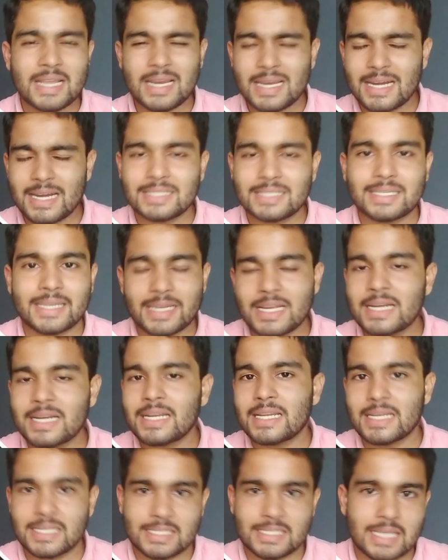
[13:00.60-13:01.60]
and let's create
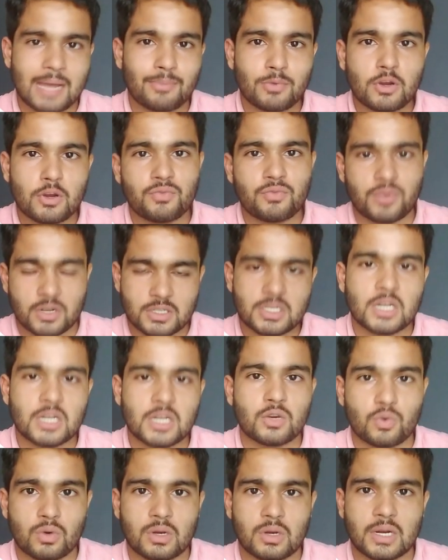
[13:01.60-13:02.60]
an example of function
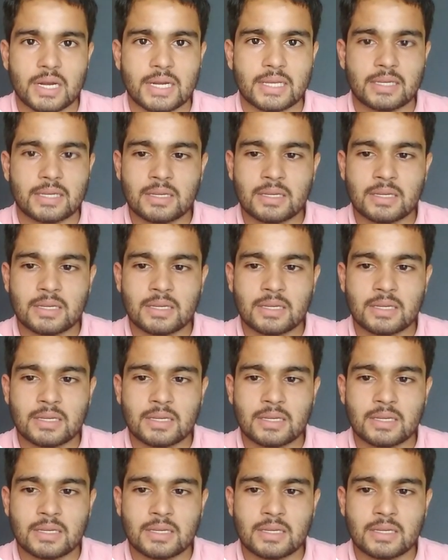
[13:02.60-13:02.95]
overriding.